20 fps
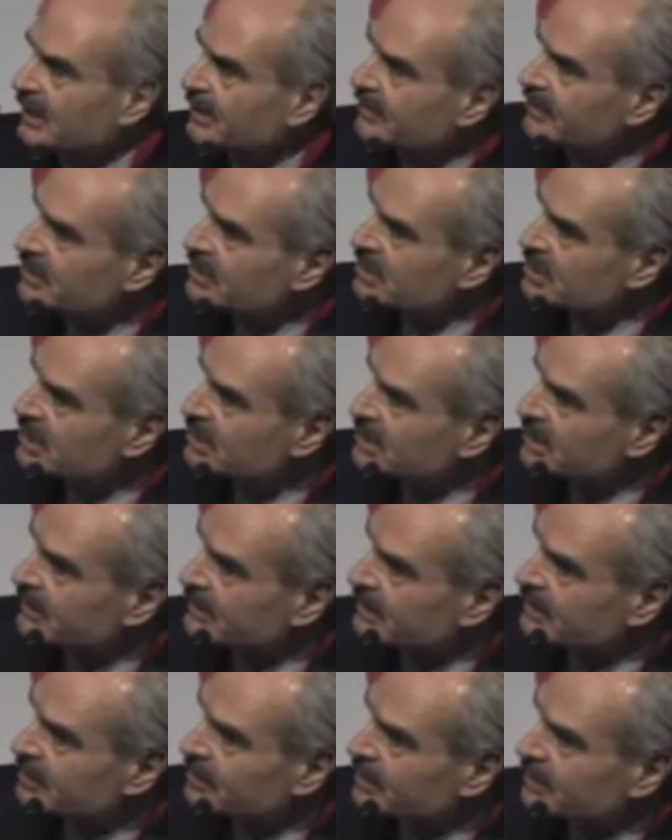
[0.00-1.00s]
averaging
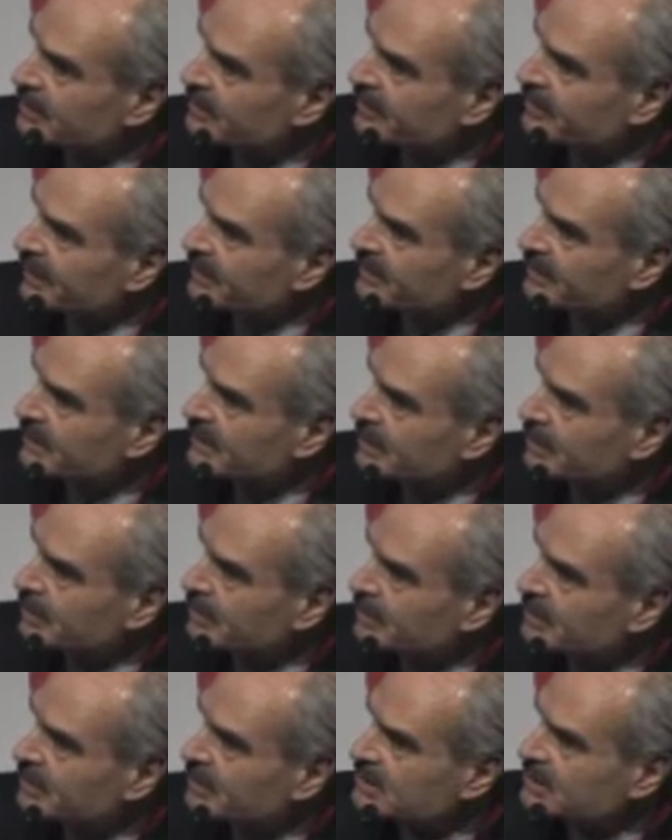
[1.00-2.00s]
7.5
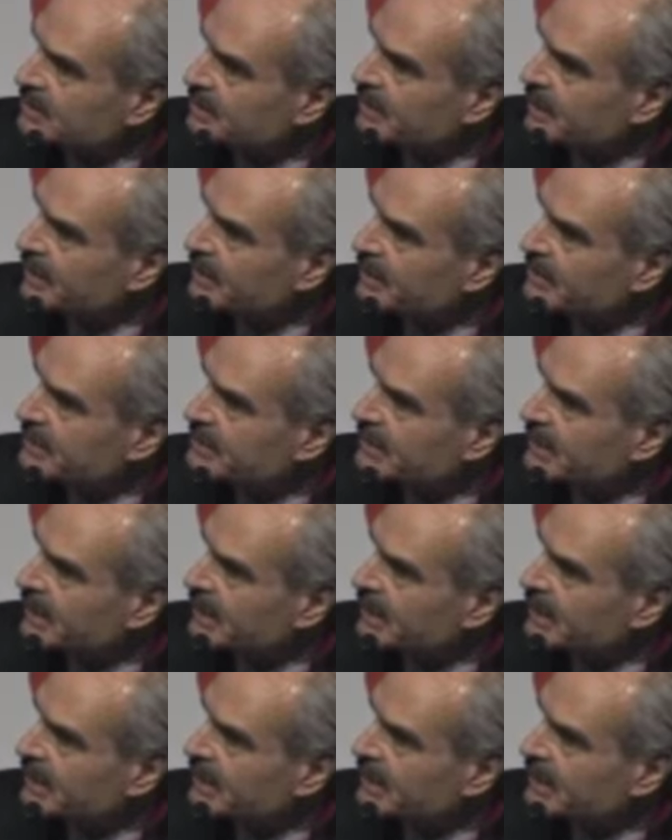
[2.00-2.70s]
kilobase pairs,